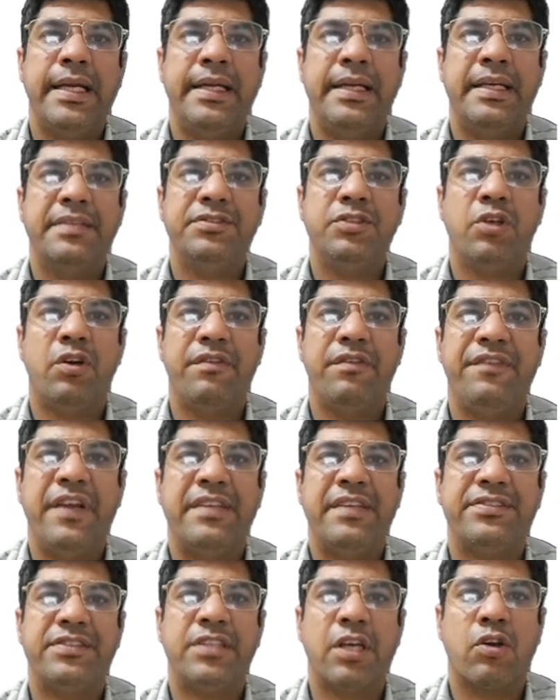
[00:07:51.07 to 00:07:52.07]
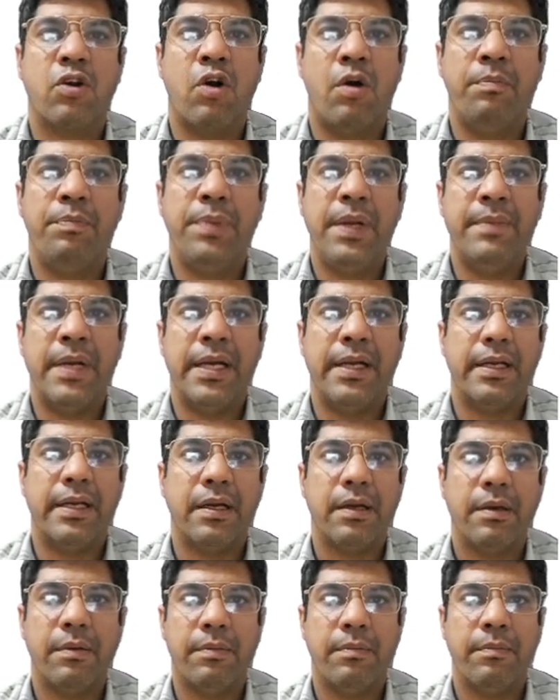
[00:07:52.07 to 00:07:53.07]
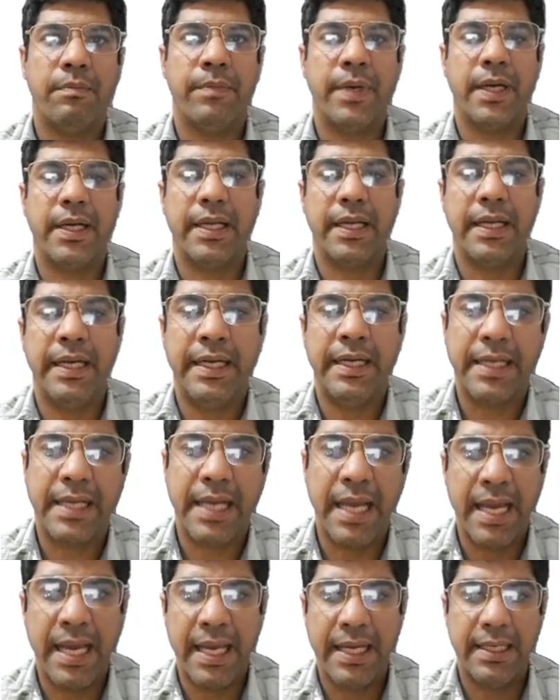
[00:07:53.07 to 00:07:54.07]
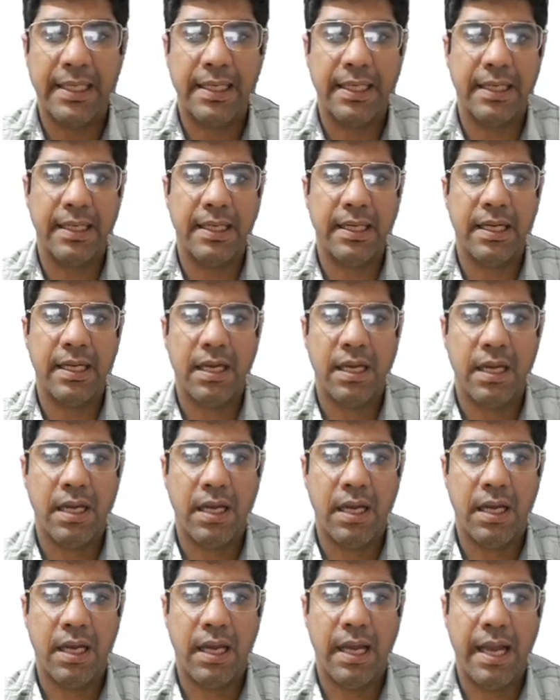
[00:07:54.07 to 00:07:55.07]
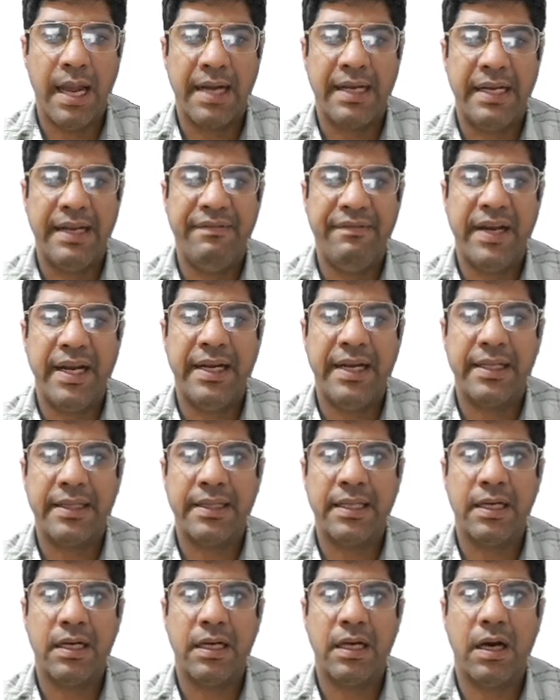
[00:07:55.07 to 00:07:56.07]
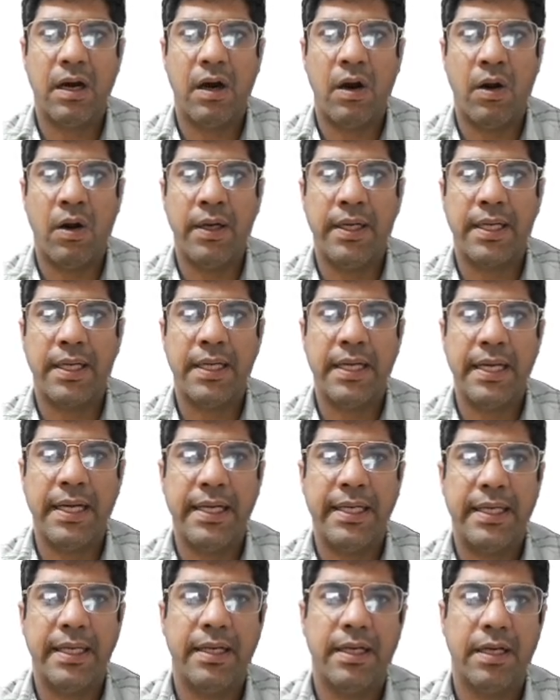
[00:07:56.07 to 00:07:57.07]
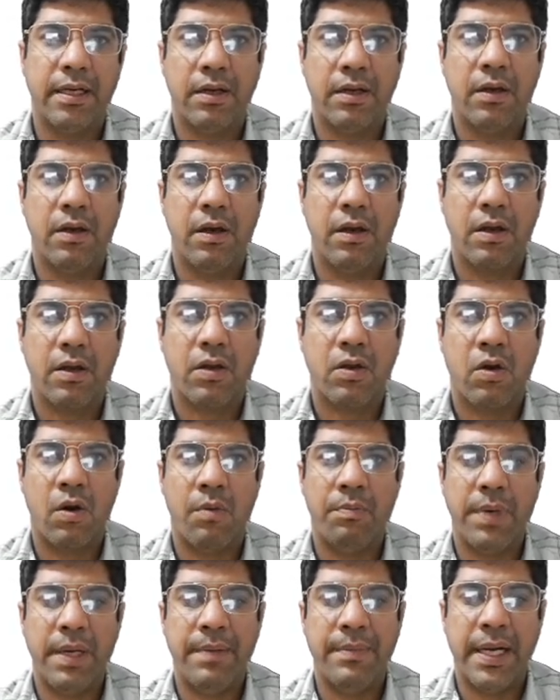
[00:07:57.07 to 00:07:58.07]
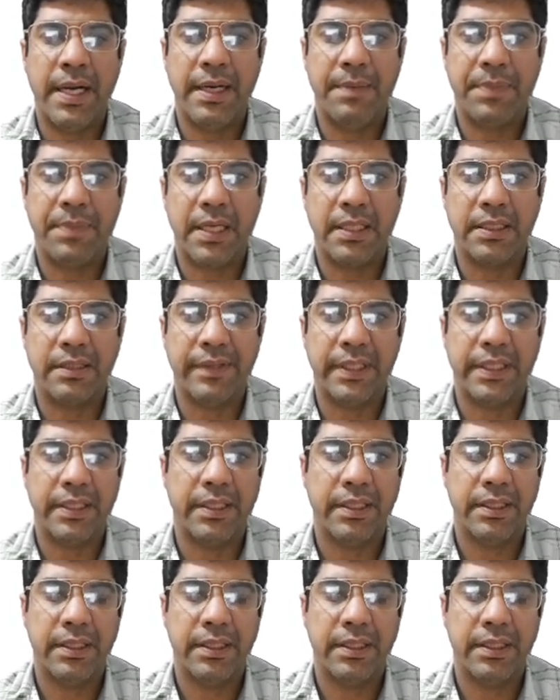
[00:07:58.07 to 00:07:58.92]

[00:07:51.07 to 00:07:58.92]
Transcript: does not fix the complement, but it can activate the alternate complement pathway.